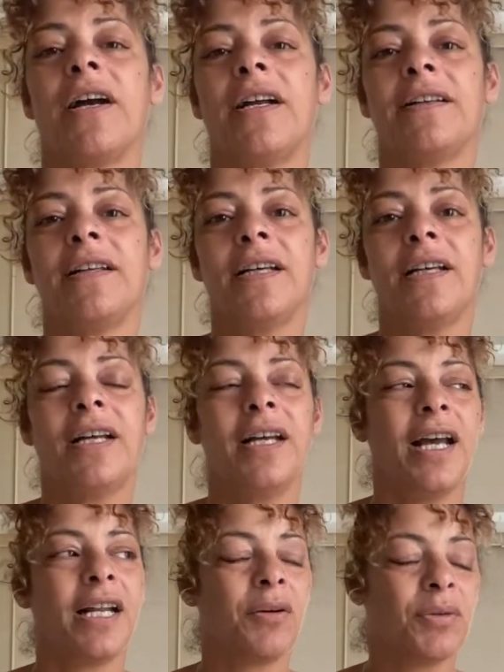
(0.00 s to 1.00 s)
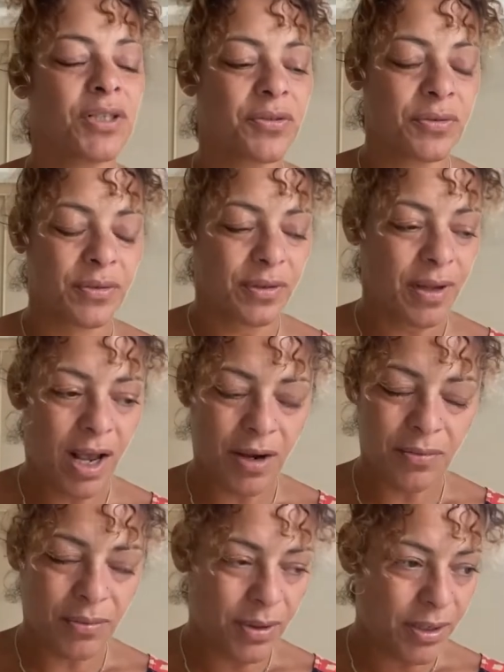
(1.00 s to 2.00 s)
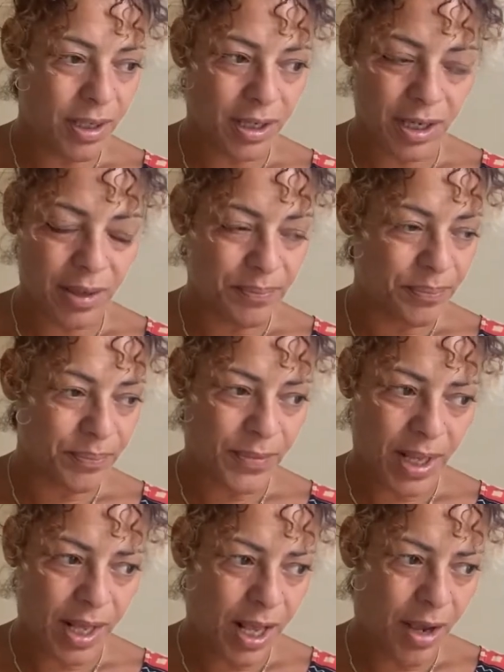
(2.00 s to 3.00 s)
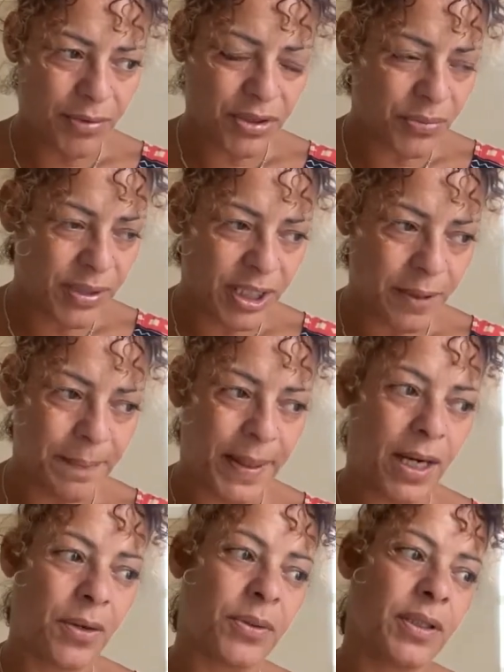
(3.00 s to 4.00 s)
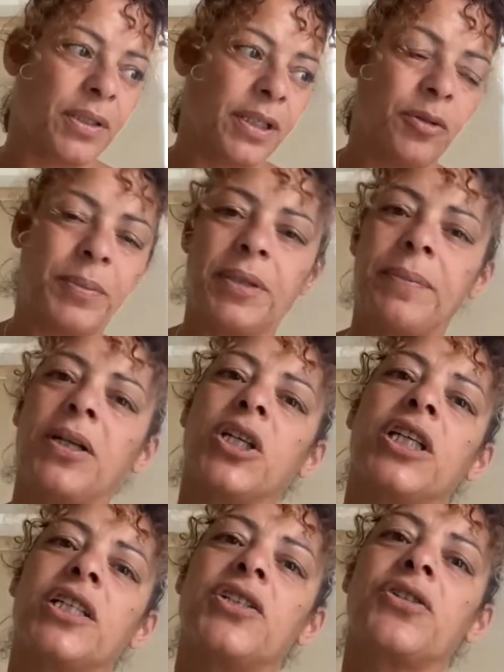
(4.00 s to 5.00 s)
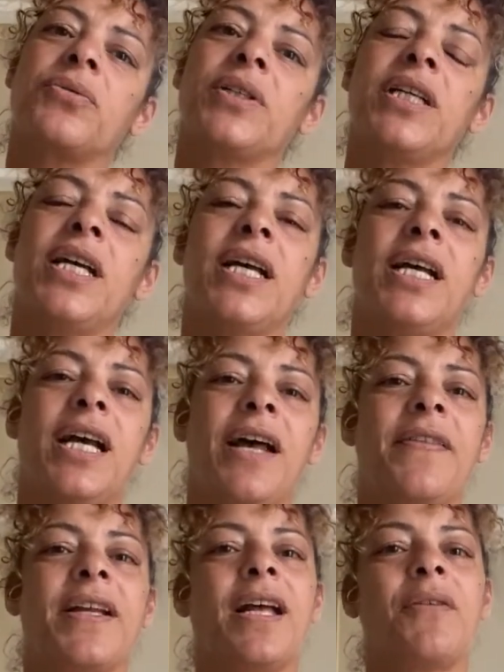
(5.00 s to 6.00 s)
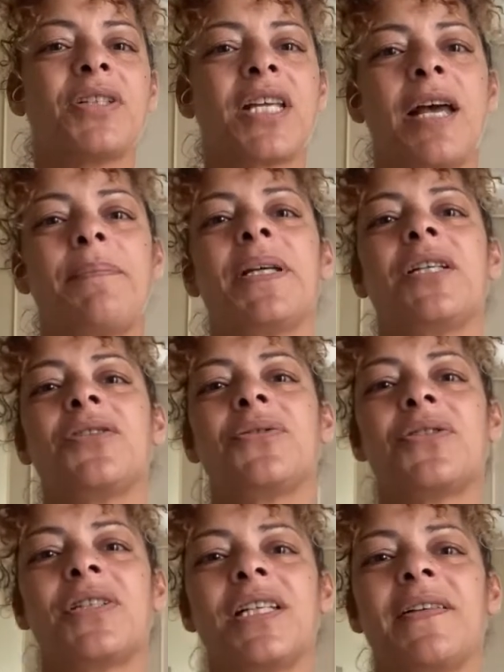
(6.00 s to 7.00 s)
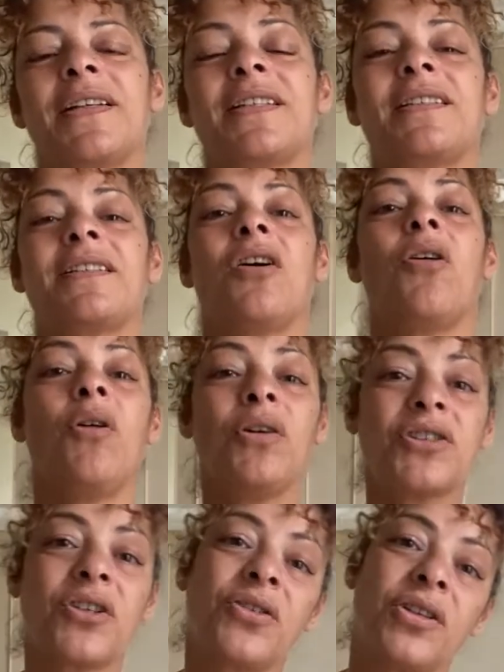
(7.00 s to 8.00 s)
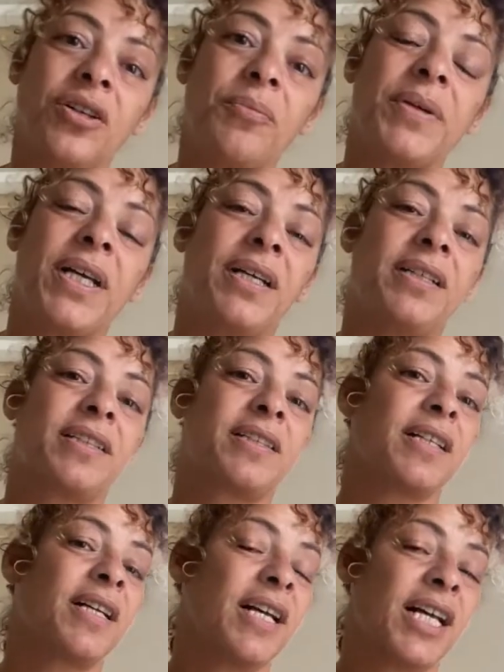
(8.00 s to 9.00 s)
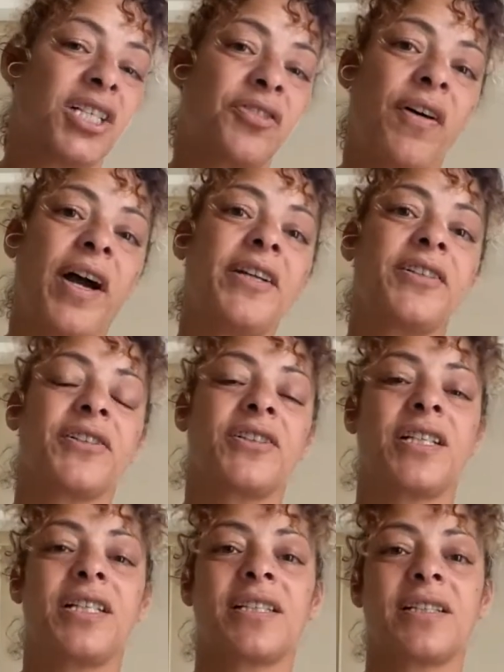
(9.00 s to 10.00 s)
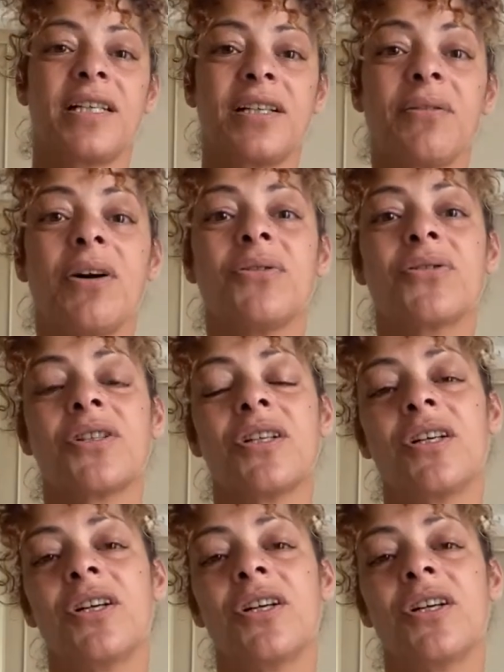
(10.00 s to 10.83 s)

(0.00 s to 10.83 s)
And and I was I, um, I was reading about a little bit about the history, and then I was happy to see that also Colombia has, has fighters, has heroes